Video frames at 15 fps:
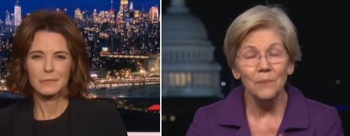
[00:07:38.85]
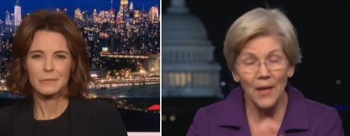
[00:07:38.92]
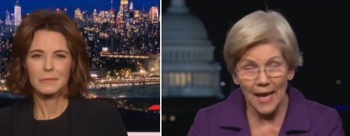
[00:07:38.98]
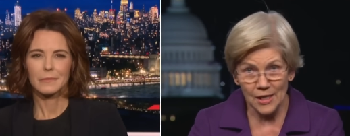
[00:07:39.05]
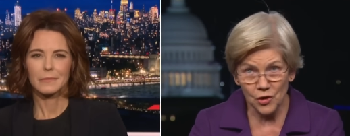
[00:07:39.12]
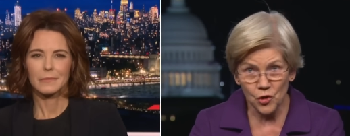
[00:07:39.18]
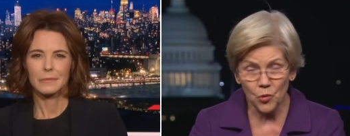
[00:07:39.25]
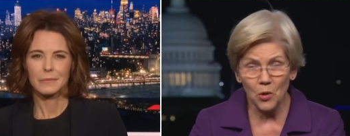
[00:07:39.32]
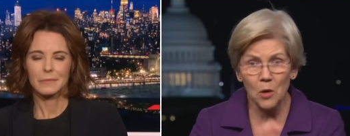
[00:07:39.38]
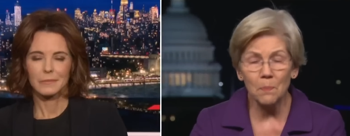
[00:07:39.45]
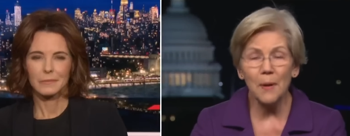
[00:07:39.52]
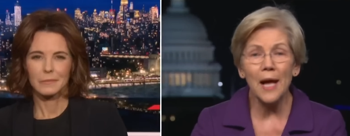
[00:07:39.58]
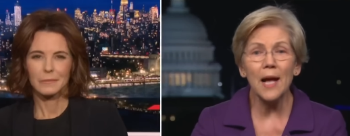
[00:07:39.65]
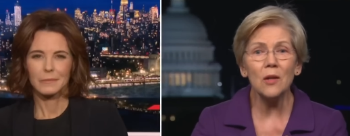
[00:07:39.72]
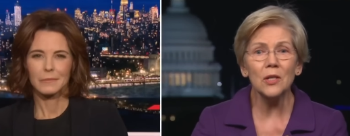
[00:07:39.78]
Speaker 1: as Jerome
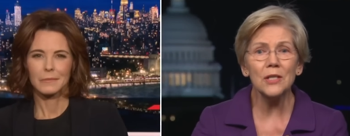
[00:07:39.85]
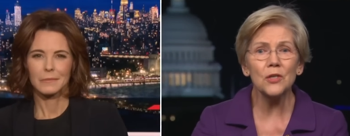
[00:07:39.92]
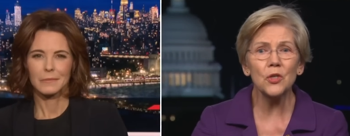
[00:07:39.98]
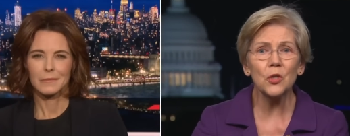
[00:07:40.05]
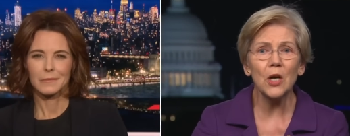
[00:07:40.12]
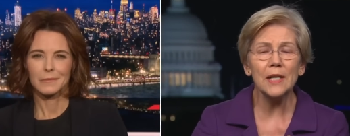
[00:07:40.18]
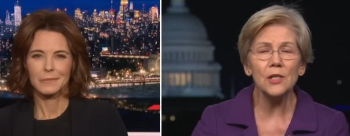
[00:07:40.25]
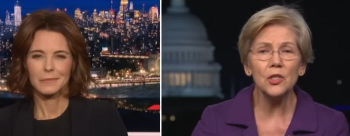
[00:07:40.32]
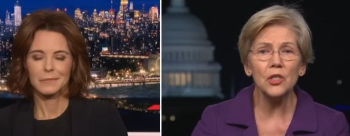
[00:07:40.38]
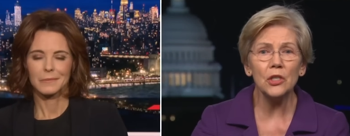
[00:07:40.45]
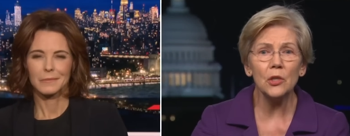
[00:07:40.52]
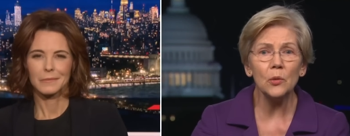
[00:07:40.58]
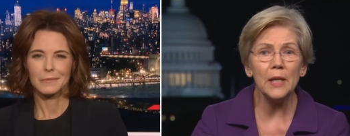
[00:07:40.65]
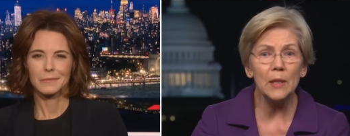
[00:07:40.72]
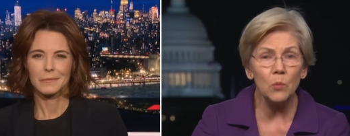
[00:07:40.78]
Powell has tried to
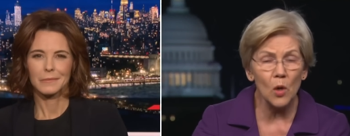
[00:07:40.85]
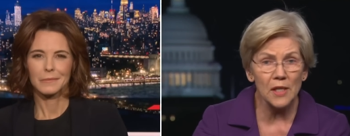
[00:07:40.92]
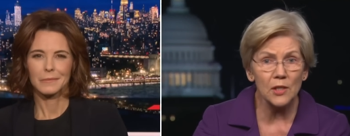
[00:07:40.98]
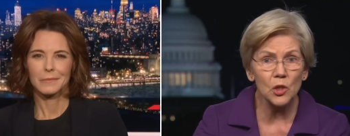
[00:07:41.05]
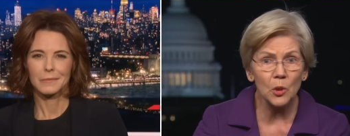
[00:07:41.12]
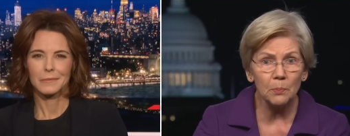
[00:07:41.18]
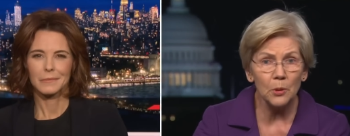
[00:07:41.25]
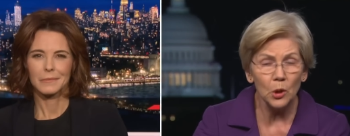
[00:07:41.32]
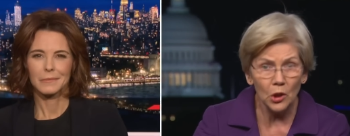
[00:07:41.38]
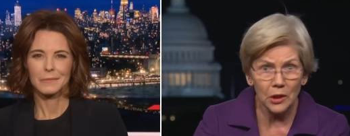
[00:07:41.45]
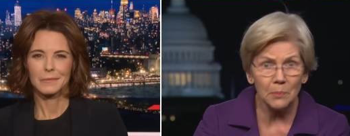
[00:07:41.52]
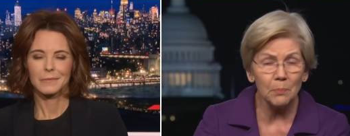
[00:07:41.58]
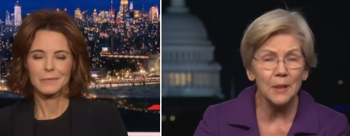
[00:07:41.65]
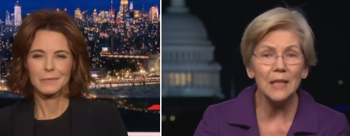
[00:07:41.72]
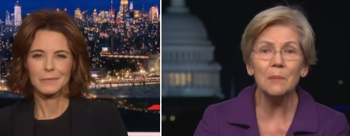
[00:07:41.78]
do, he wants to
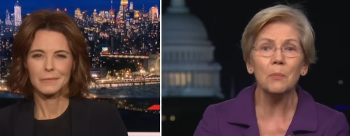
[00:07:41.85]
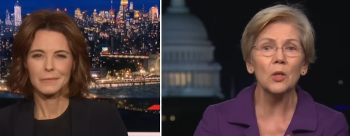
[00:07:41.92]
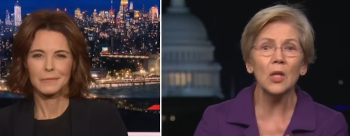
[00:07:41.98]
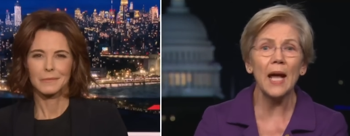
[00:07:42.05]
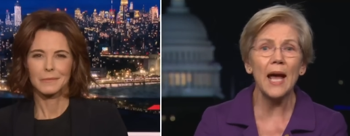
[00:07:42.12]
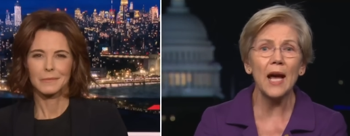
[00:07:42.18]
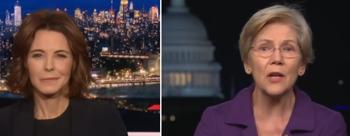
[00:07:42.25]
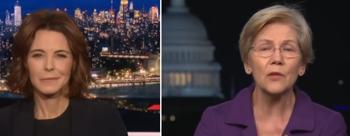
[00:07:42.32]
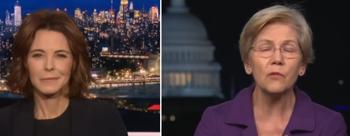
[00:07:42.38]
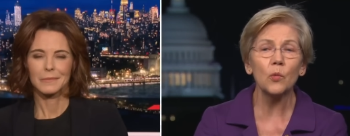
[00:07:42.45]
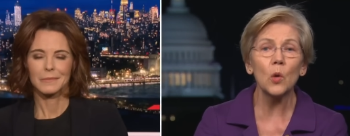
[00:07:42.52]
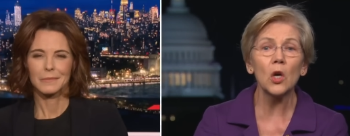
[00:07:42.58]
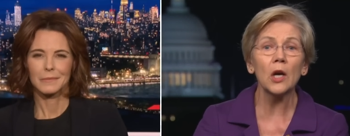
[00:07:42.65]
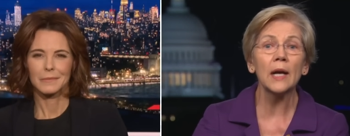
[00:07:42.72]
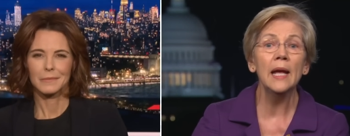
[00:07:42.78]
put people out of
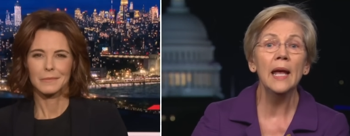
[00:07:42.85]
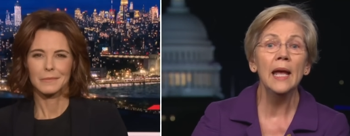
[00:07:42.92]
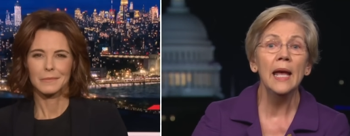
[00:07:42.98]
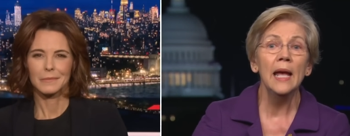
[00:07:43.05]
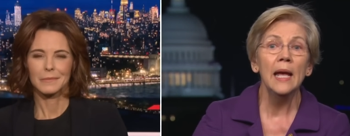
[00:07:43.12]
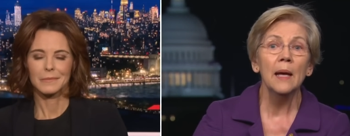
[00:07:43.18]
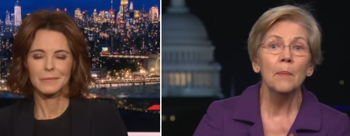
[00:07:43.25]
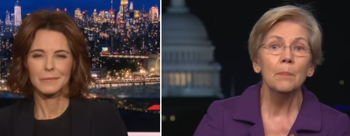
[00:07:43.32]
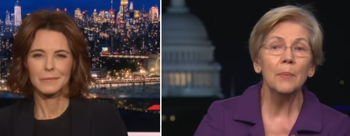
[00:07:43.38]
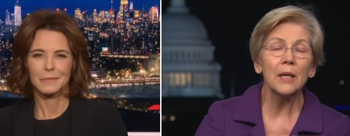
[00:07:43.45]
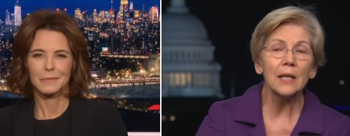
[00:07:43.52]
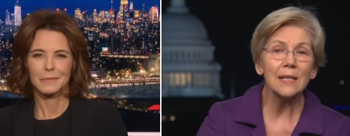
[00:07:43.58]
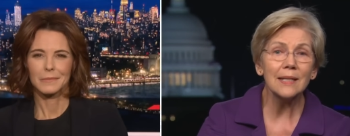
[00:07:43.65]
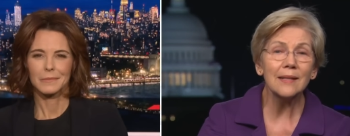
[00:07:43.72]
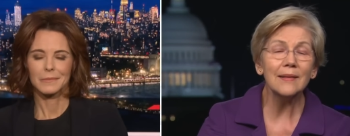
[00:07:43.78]
work
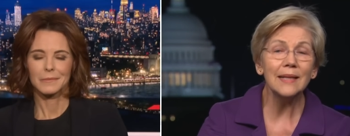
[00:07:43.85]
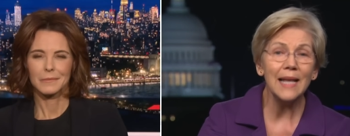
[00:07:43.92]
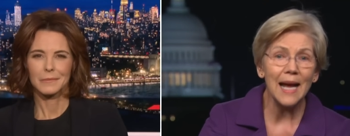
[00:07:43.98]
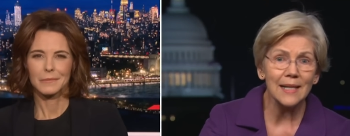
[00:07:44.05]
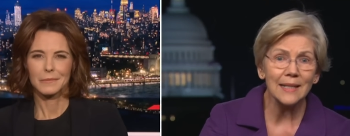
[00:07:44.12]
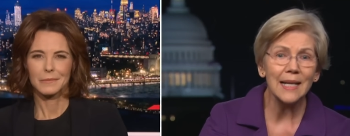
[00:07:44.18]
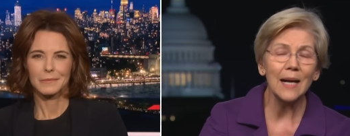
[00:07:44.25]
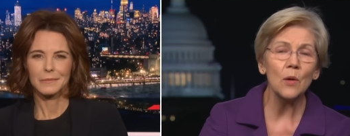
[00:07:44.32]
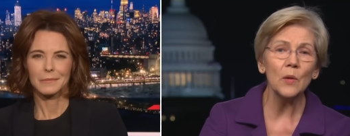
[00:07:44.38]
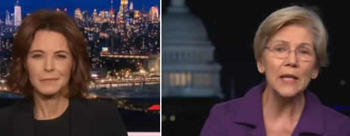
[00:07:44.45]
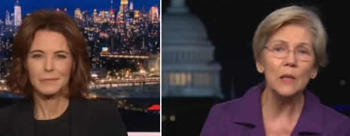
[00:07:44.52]
because that's how he